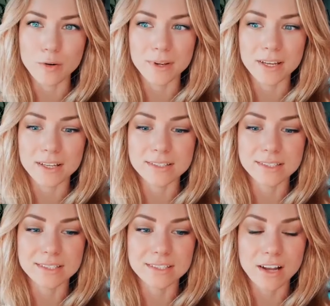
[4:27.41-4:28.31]
because
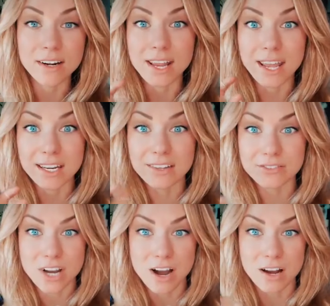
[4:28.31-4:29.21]
it's not negative
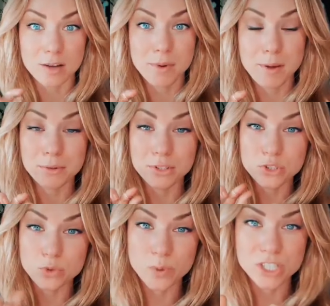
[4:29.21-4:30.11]
talk. I'm able to
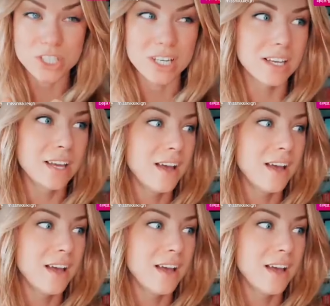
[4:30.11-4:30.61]
switch it.